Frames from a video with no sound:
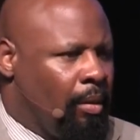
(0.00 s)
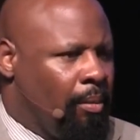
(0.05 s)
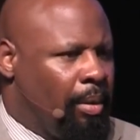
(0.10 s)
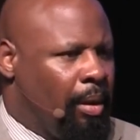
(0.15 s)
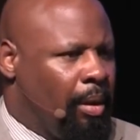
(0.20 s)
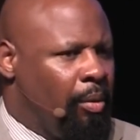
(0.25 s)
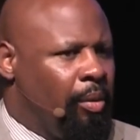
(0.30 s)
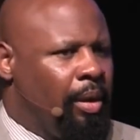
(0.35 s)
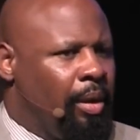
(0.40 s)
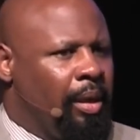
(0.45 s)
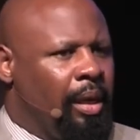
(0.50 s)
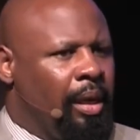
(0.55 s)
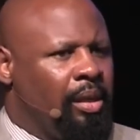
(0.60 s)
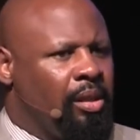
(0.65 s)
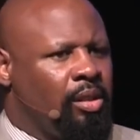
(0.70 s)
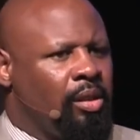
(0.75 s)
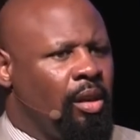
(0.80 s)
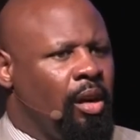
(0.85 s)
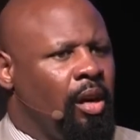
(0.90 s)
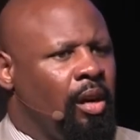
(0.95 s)
but when he
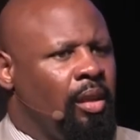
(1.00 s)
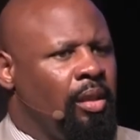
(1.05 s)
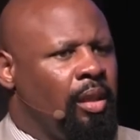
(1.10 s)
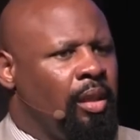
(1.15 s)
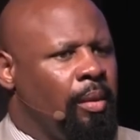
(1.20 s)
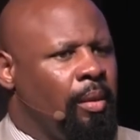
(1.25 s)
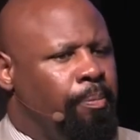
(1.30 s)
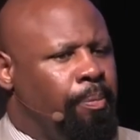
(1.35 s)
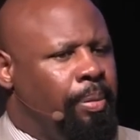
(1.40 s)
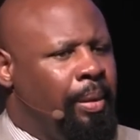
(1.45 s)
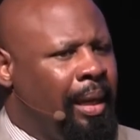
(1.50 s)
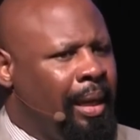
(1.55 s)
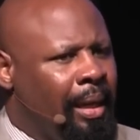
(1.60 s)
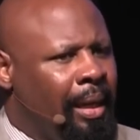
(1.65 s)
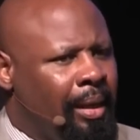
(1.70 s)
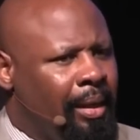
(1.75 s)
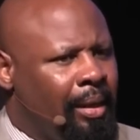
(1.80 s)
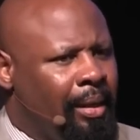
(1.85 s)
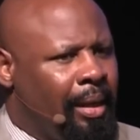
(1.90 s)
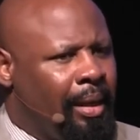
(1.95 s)
saw the
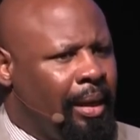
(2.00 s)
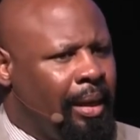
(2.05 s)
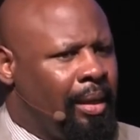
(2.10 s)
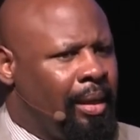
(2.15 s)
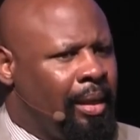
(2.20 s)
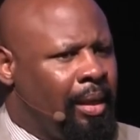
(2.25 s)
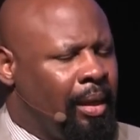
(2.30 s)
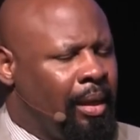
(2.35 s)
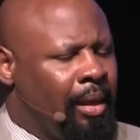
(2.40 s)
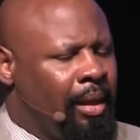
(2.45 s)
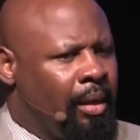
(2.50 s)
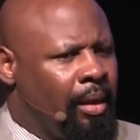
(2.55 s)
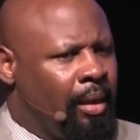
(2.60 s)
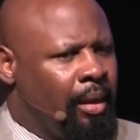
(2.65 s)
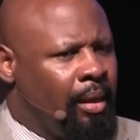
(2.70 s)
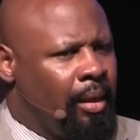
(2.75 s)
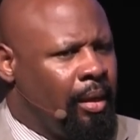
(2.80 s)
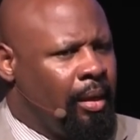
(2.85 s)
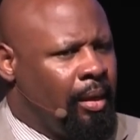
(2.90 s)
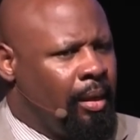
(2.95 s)
pit that the
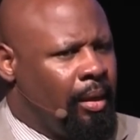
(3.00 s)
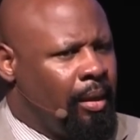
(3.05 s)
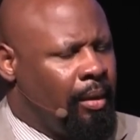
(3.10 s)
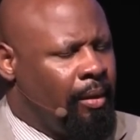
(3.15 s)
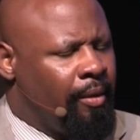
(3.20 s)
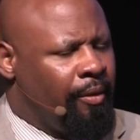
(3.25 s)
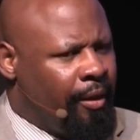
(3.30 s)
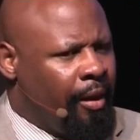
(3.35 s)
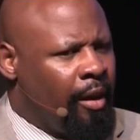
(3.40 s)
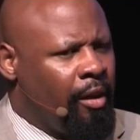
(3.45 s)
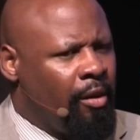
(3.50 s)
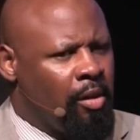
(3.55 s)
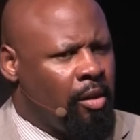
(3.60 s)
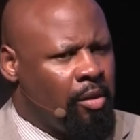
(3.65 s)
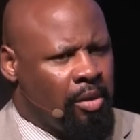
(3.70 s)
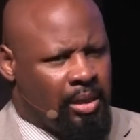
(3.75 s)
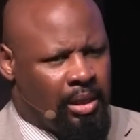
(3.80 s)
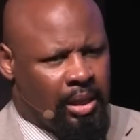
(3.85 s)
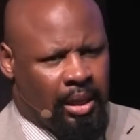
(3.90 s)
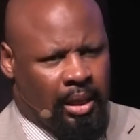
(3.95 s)
Pharaoh
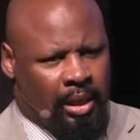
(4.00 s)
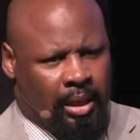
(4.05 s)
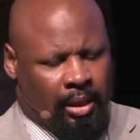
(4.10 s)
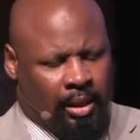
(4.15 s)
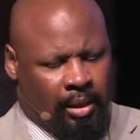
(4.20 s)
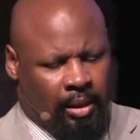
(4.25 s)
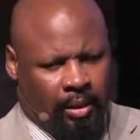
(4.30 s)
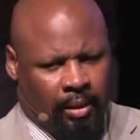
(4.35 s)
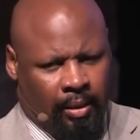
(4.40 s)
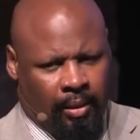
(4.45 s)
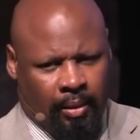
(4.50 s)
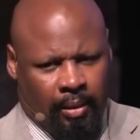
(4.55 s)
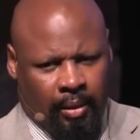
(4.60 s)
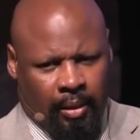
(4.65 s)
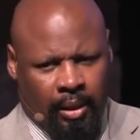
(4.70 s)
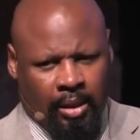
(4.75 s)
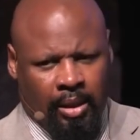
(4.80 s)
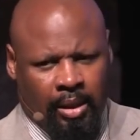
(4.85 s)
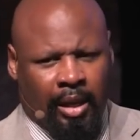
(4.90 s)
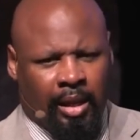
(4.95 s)
was in,
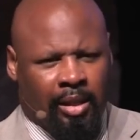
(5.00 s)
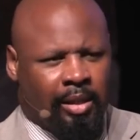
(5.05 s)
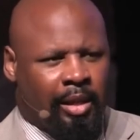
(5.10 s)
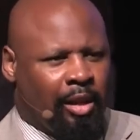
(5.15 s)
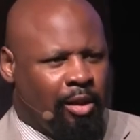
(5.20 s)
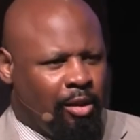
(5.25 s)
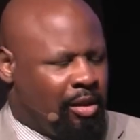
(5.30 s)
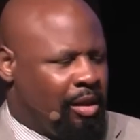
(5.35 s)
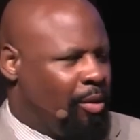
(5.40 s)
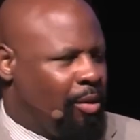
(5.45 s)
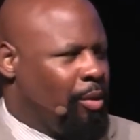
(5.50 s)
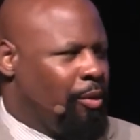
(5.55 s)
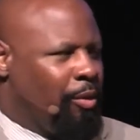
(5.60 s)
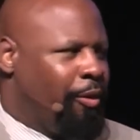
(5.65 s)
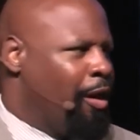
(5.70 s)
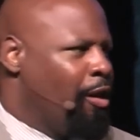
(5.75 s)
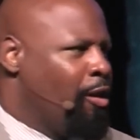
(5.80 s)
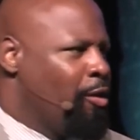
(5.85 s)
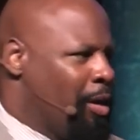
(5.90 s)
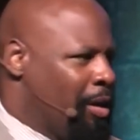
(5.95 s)
he changed. Now you say, well,
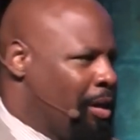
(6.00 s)
Pharaoh